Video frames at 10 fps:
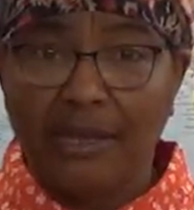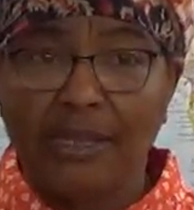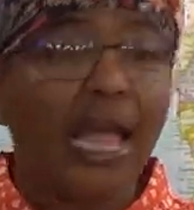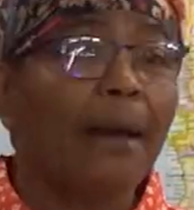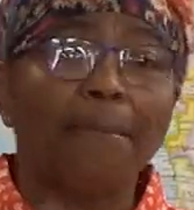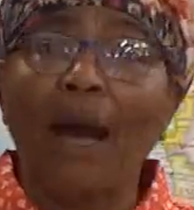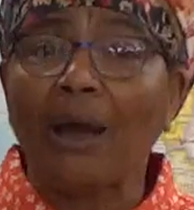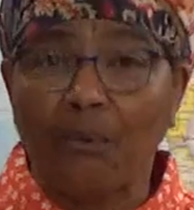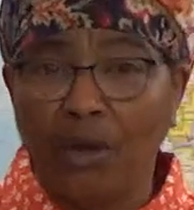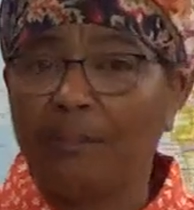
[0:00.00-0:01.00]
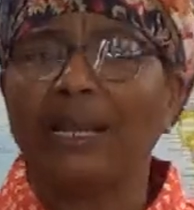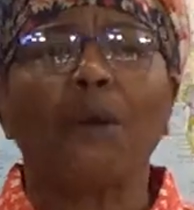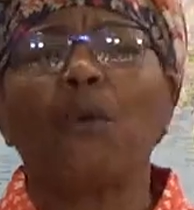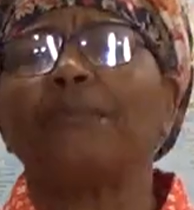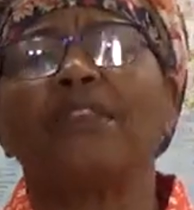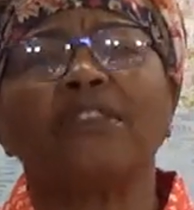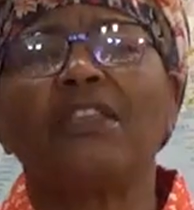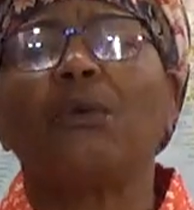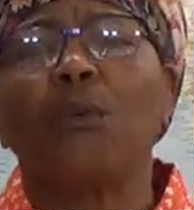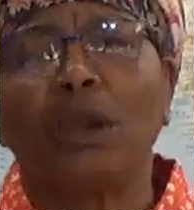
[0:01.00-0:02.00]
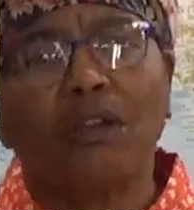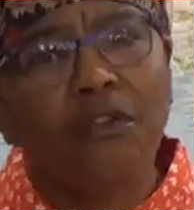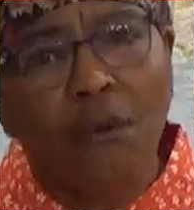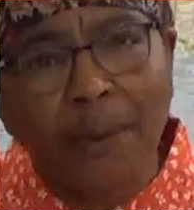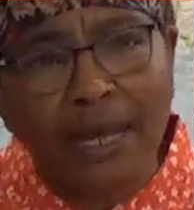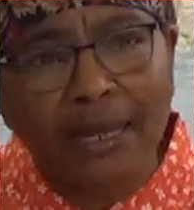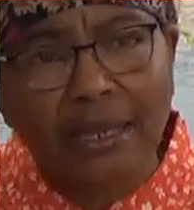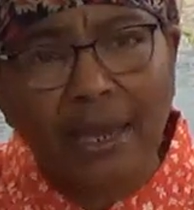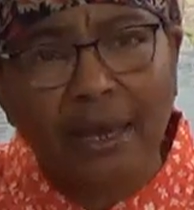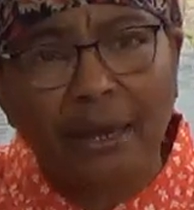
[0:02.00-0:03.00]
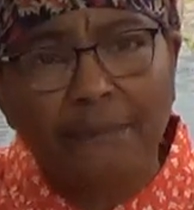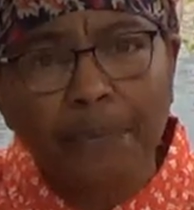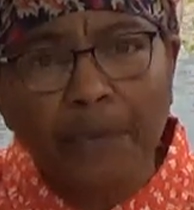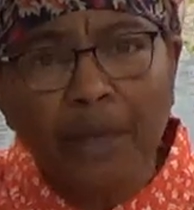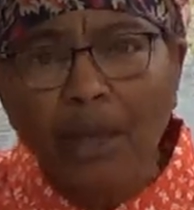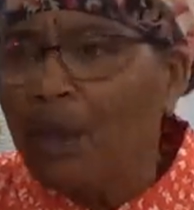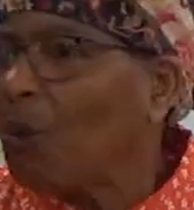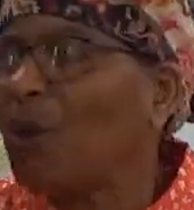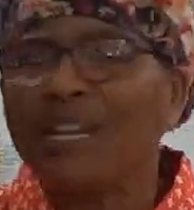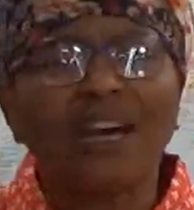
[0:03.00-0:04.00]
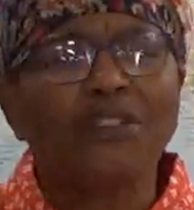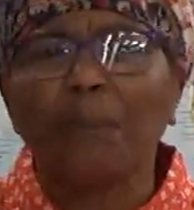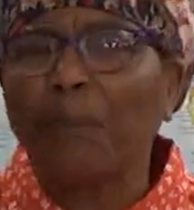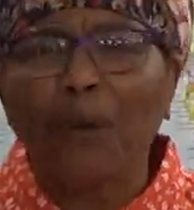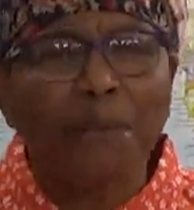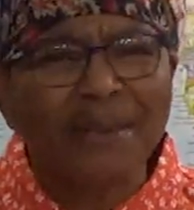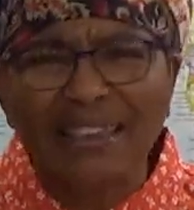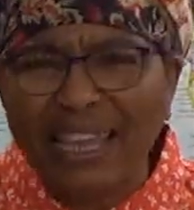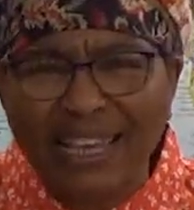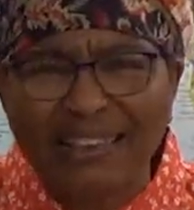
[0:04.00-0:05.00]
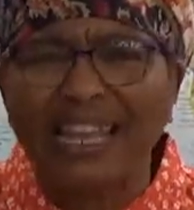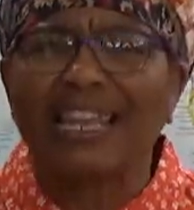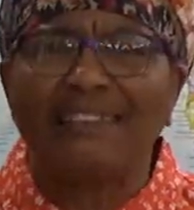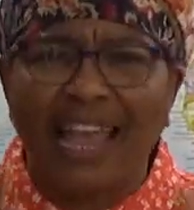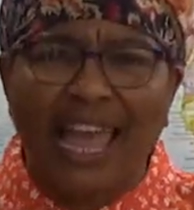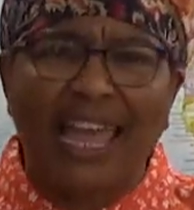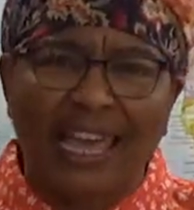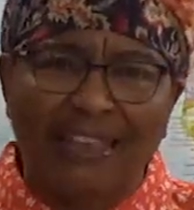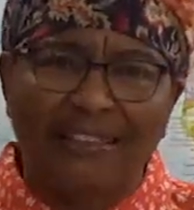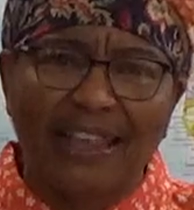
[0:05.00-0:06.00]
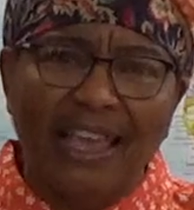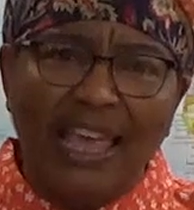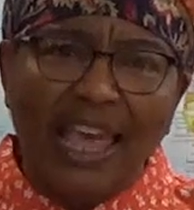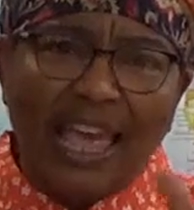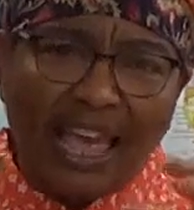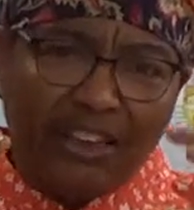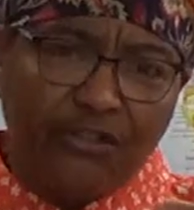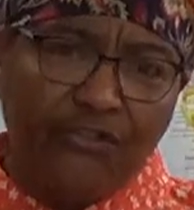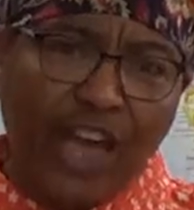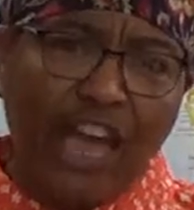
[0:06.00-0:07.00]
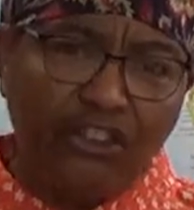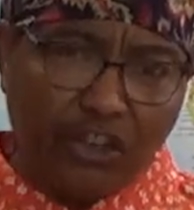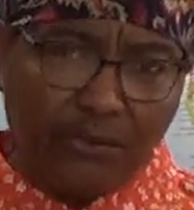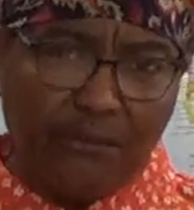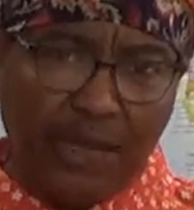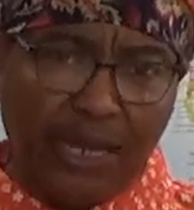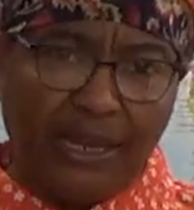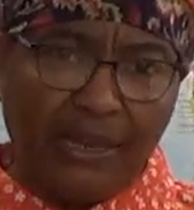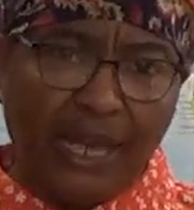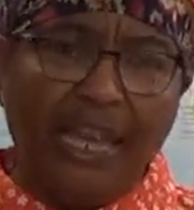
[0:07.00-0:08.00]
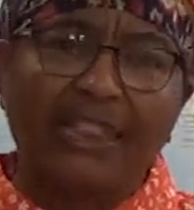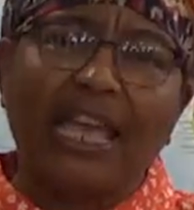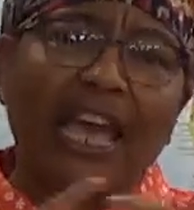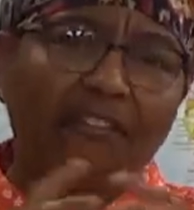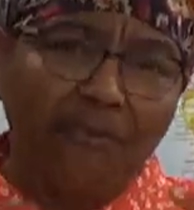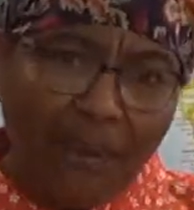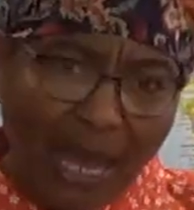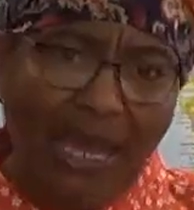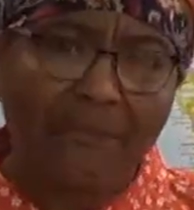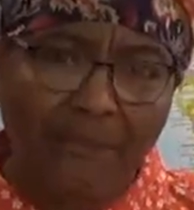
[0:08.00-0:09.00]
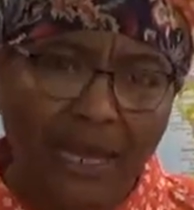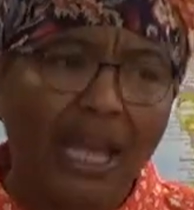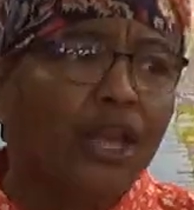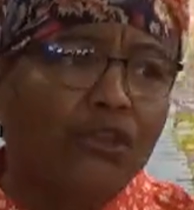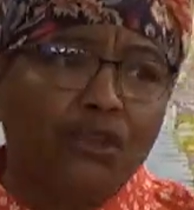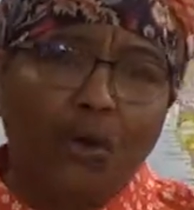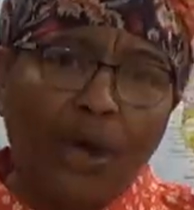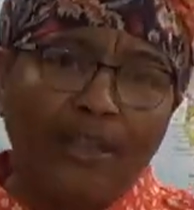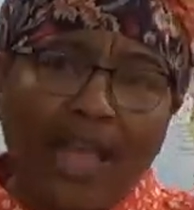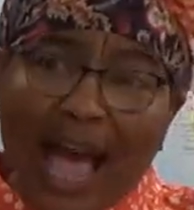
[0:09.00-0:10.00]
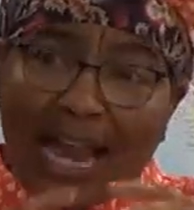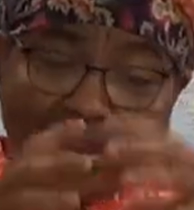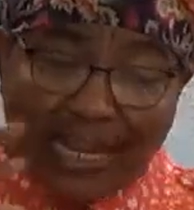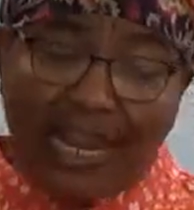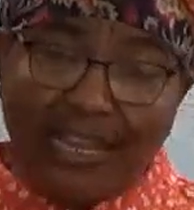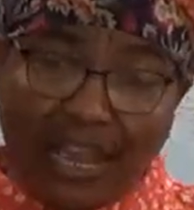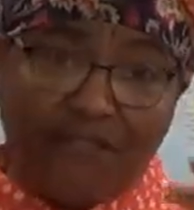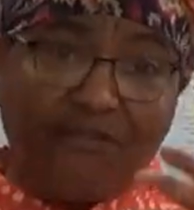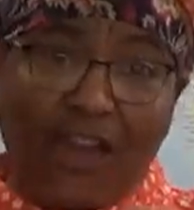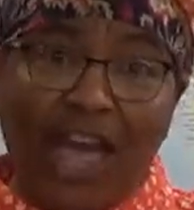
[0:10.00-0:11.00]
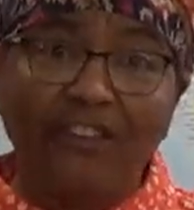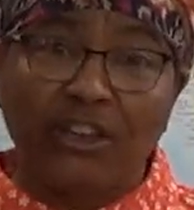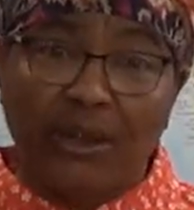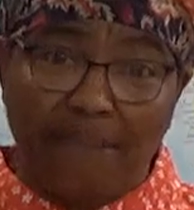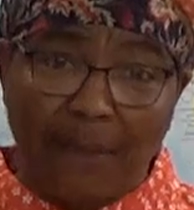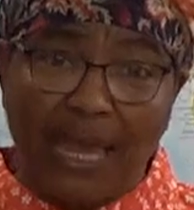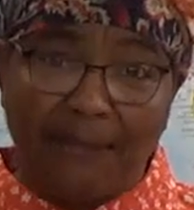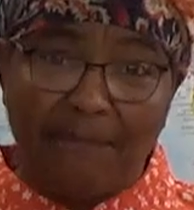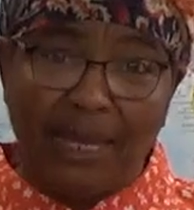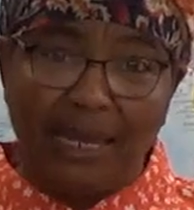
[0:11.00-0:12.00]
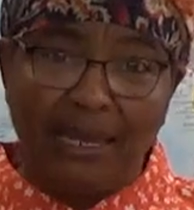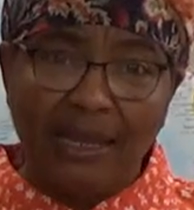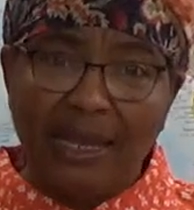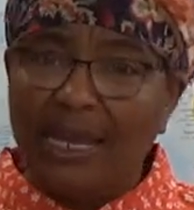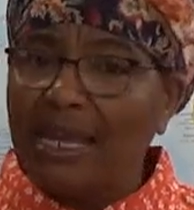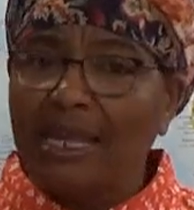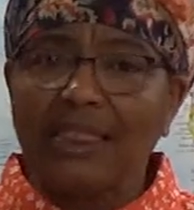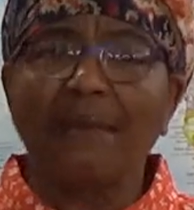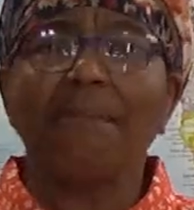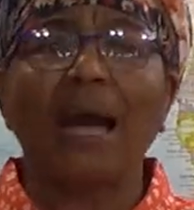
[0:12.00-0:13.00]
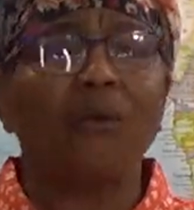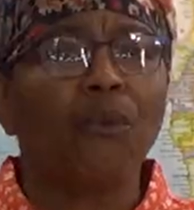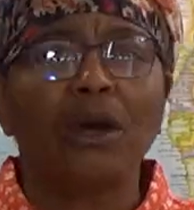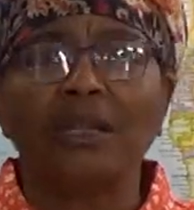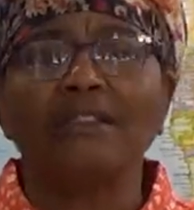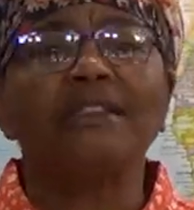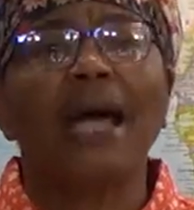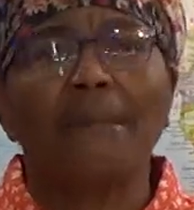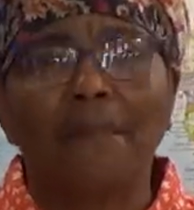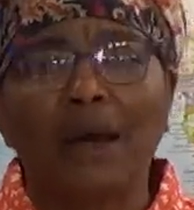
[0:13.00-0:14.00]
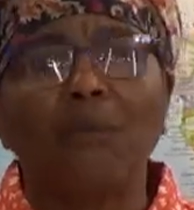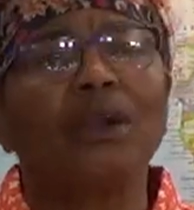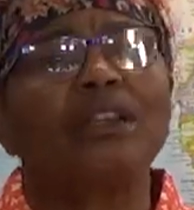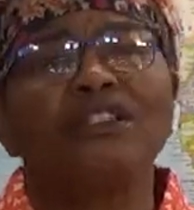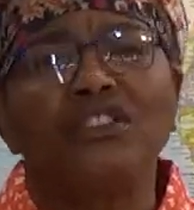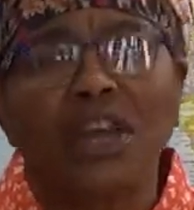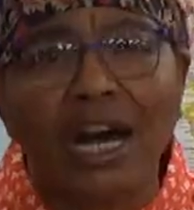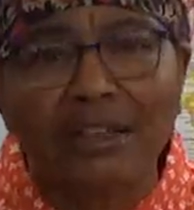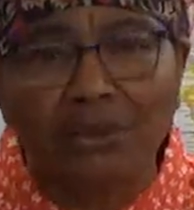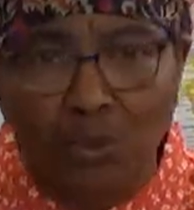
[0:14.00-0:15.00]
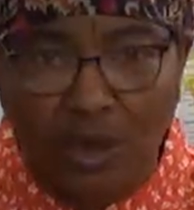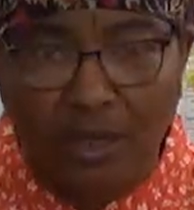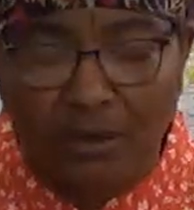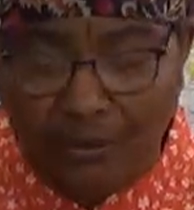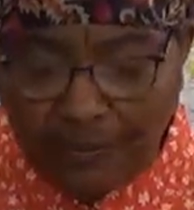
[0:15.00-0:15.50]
Not my will, but I want them to see the will of Almighty Yah. What other purpose is it? His hands has fashioned me they have made me. So as I let it fashion and make me, then my will is not my will, it's Yah's will.